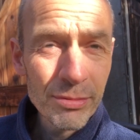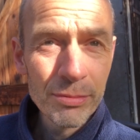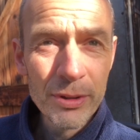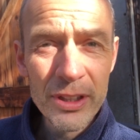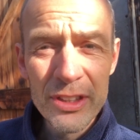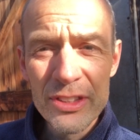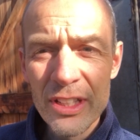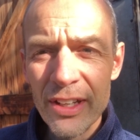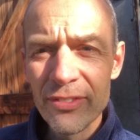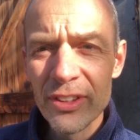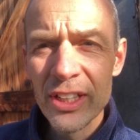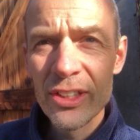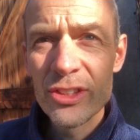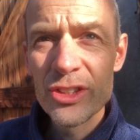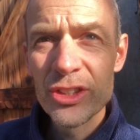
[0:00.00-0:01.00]
with us
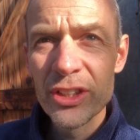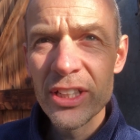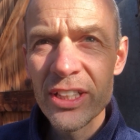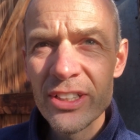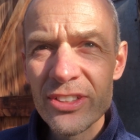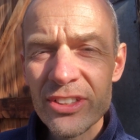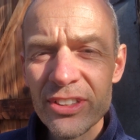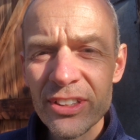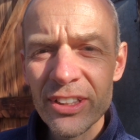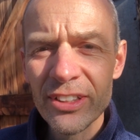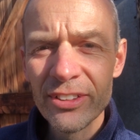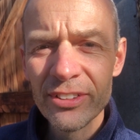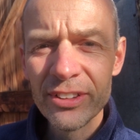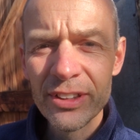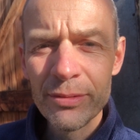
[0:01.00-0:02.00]
having trees in the
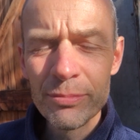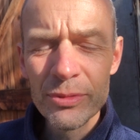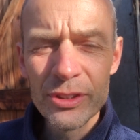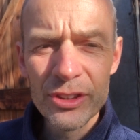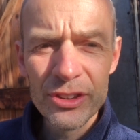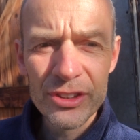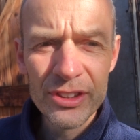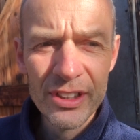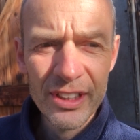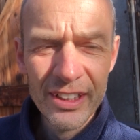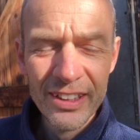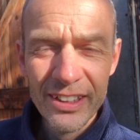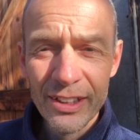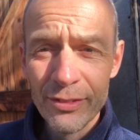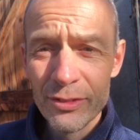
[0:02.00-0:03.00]
garden, I'm just,
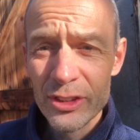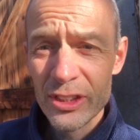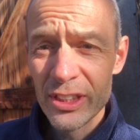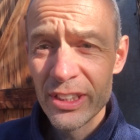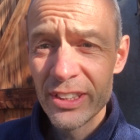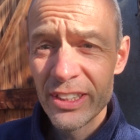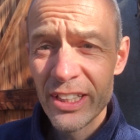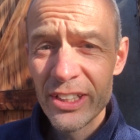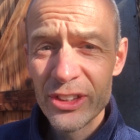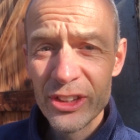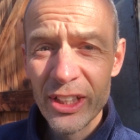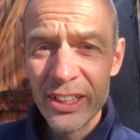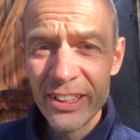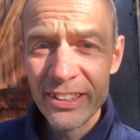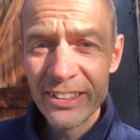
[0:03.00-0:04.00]
obviously they're
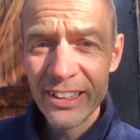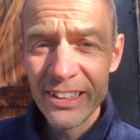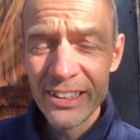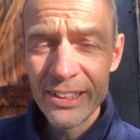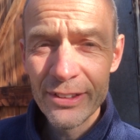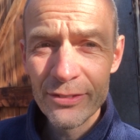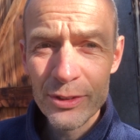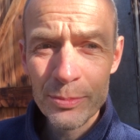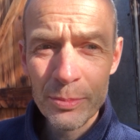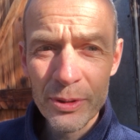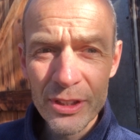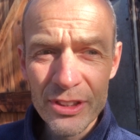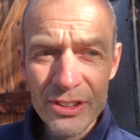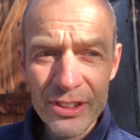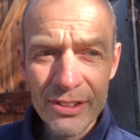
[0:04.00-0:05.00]
shedding their leaves
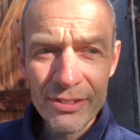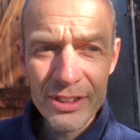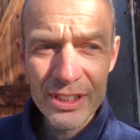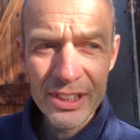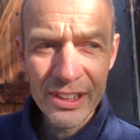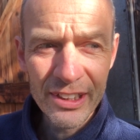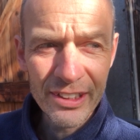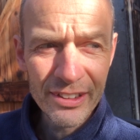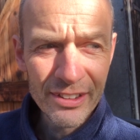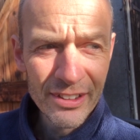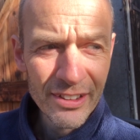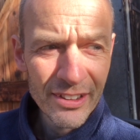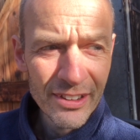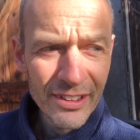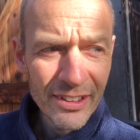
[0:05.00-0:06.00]
pretty seriously, and
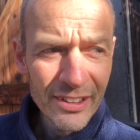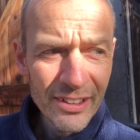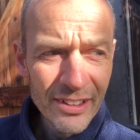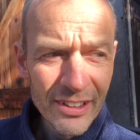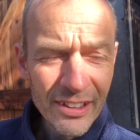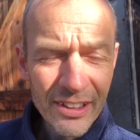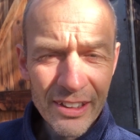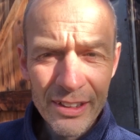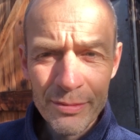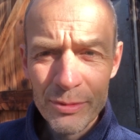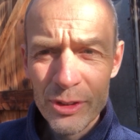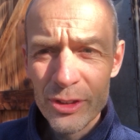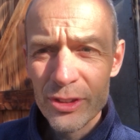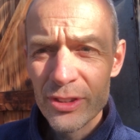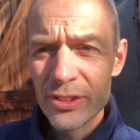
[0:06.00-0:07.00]

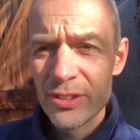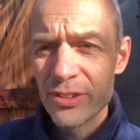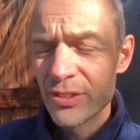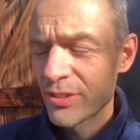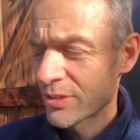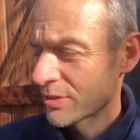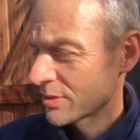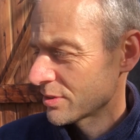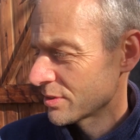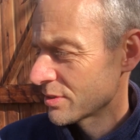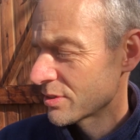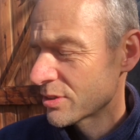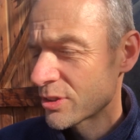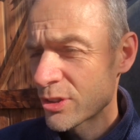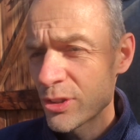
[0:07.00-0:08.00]
I'm just
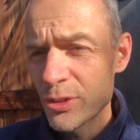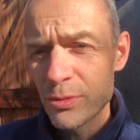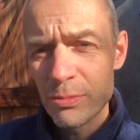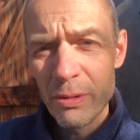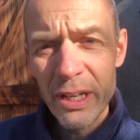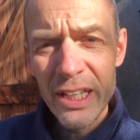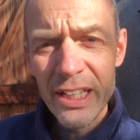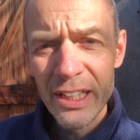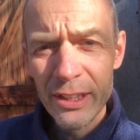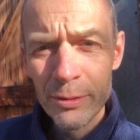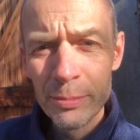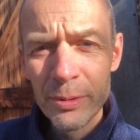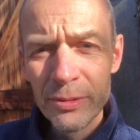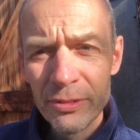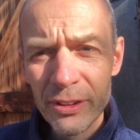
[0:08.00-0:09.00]
raking
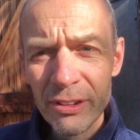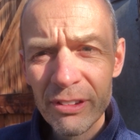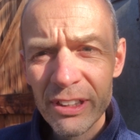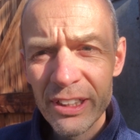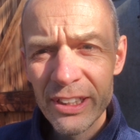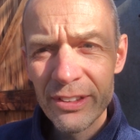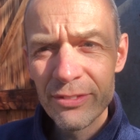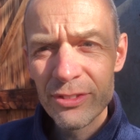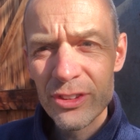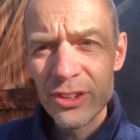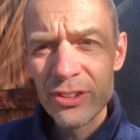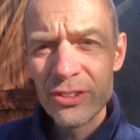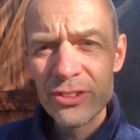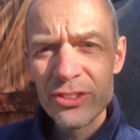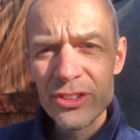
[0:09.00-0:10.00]
up a few leaves
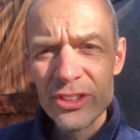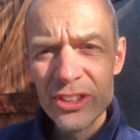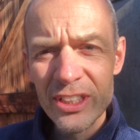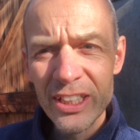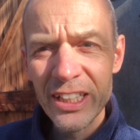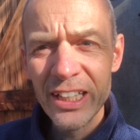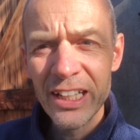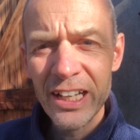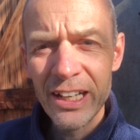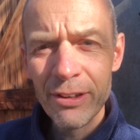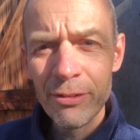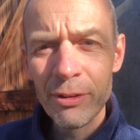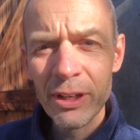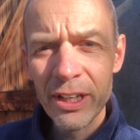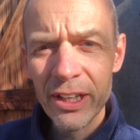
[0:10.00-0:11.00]
and seeing
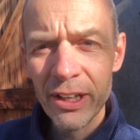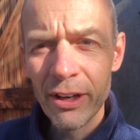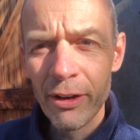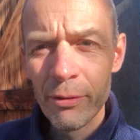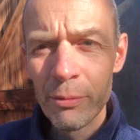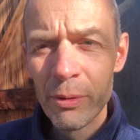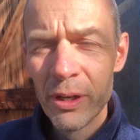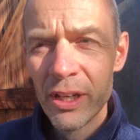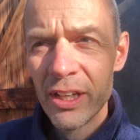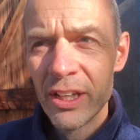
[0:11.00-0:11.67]
how I go,